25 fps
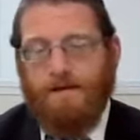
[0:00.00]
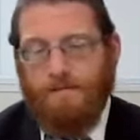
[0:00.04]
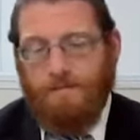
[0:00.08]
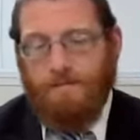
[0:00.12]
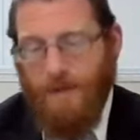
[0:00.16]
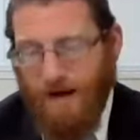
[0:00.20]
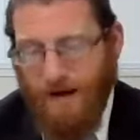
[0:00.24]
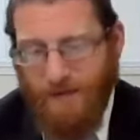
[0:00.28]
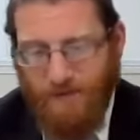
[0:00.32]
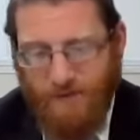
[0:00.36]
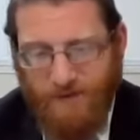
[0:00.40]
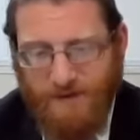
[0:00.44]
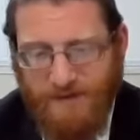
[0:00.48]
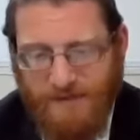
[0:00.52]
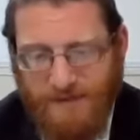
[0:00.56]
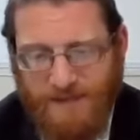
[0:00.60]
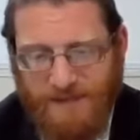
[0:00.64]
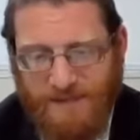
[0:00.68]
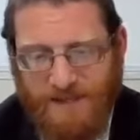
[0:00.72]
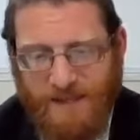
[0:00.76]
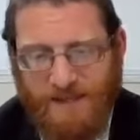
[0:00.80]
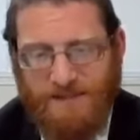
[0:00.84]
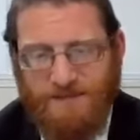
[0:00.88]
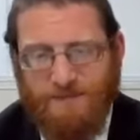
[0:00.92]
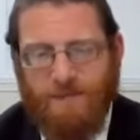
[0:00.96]
Many things he
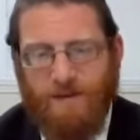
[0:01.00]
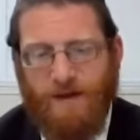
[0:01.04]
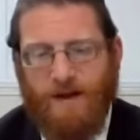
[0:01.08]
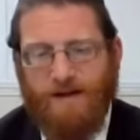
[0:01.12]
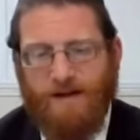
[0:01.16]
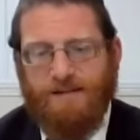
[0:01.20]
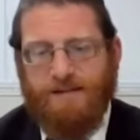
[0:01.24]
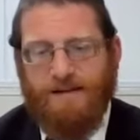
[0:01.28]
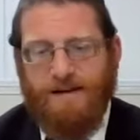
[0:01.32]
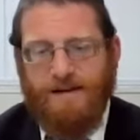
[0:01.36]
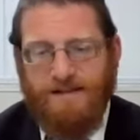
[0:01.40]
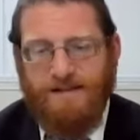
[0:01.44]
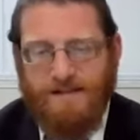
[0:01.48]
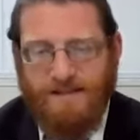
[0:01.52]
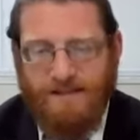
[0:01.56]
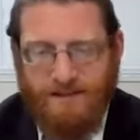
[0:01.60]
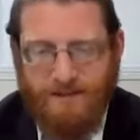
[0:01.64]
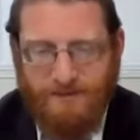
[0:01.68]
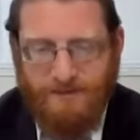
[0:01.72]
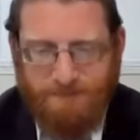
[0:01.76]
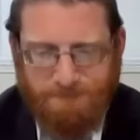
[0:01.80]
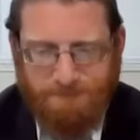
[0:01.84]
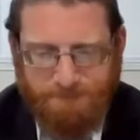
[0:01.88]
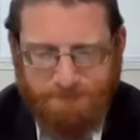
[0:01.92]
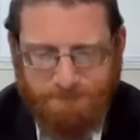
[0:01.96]
says apply today
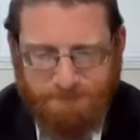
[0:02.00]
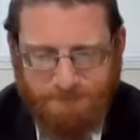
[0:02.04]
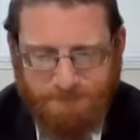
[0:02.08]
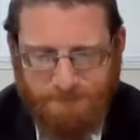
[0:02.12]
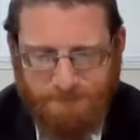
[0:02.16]
still.